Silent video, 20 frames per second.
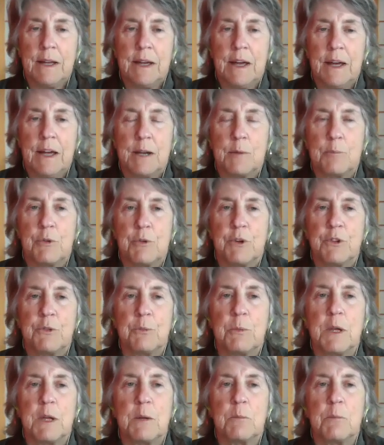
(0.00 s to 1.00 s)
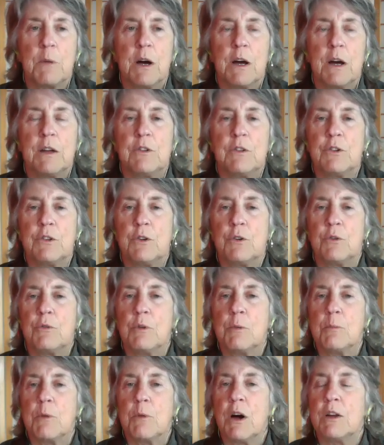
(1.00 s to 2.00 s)
And it puts me in mind to
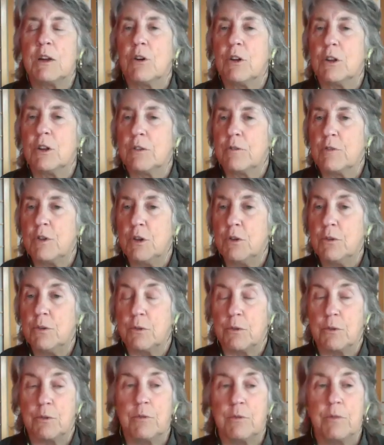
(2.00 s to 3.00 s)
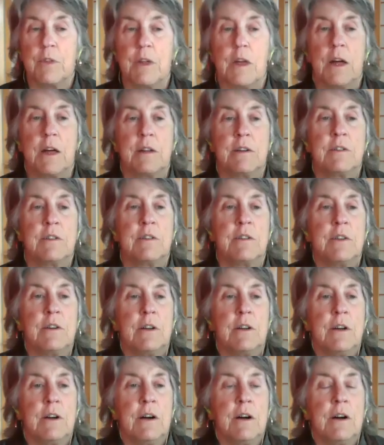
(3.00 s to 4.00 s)
remind all of you that
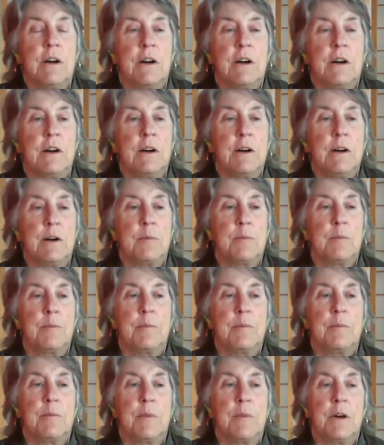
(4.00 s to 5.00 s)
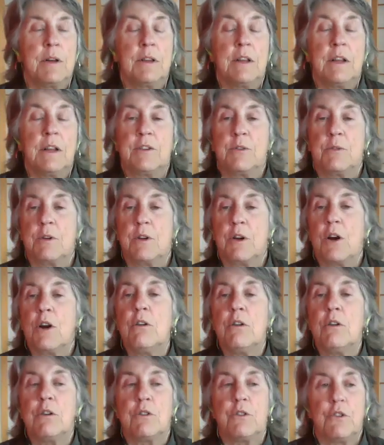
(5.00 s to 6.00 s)
I'd like to
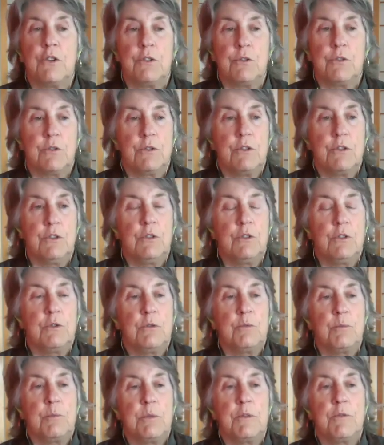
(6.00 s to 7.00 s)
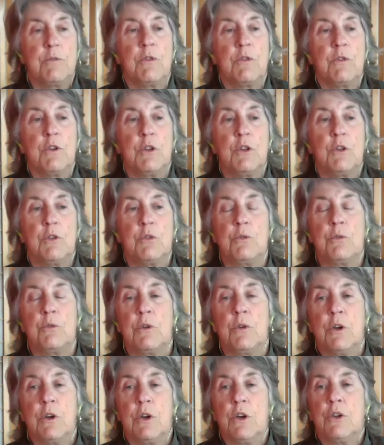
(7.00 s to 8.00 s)
encourage you to, before you
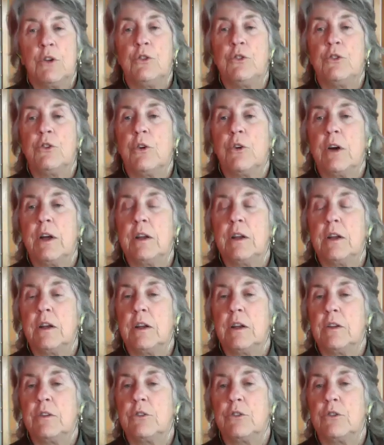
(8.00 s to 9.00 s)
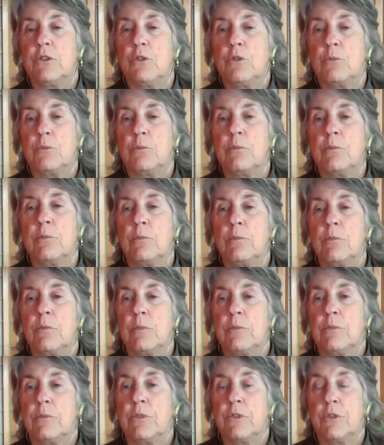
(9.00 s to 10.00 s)
join in a Zoom
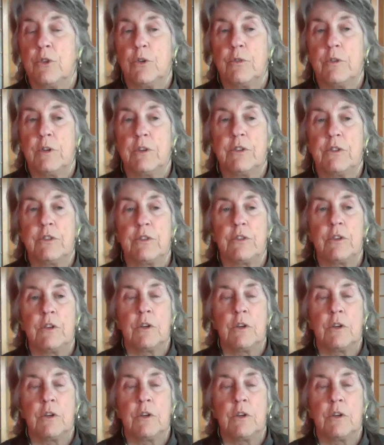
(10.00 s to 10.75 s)
service,